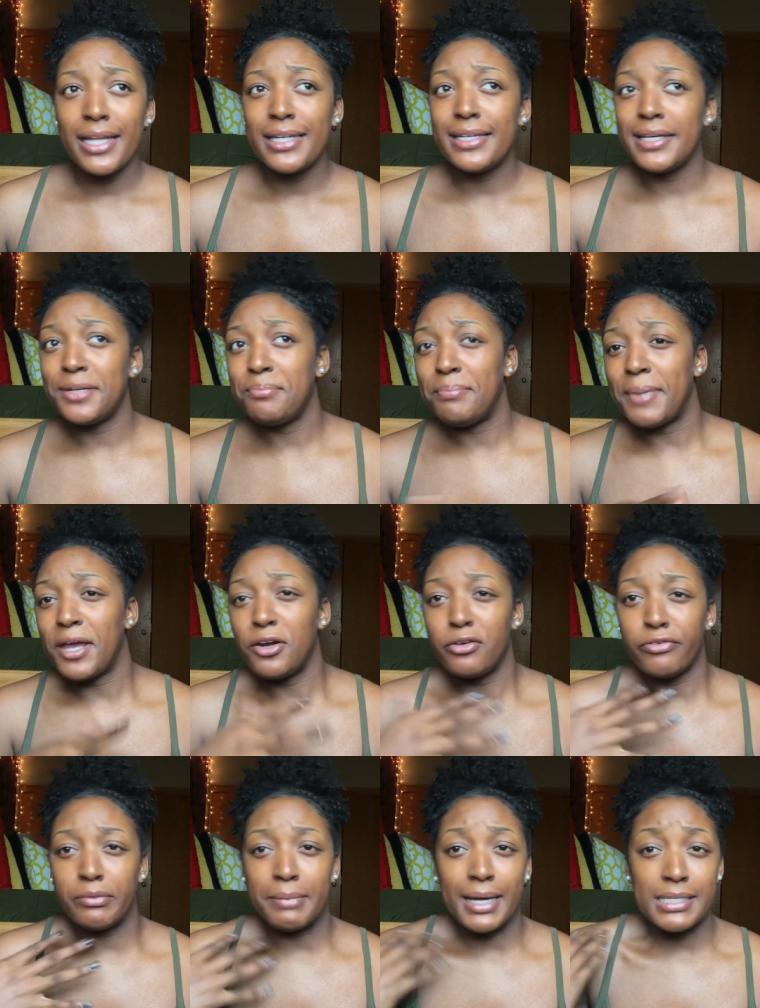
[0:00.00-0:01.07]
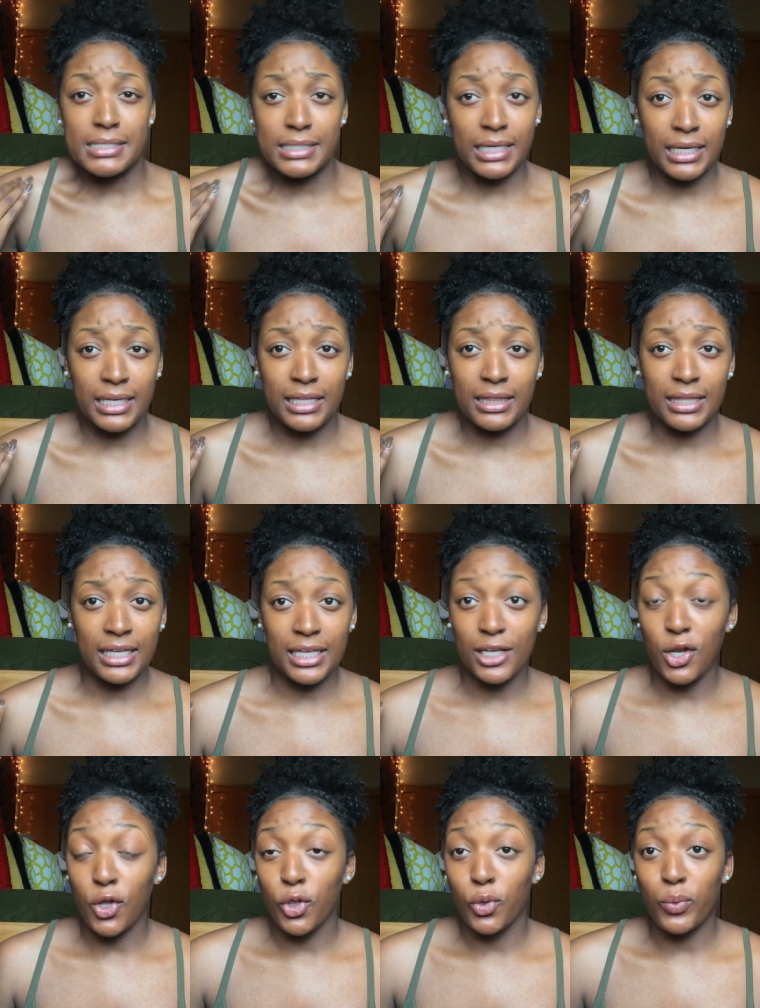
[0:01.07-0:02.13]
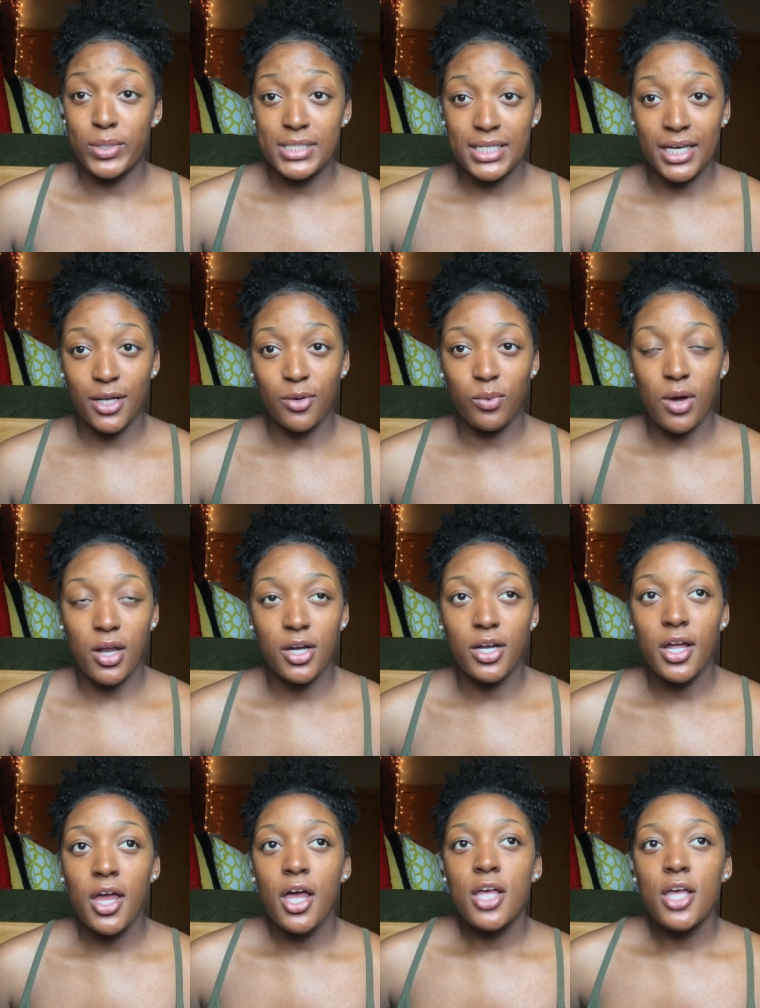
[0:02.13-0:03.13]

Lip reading: did better for my skin than Louisiana water.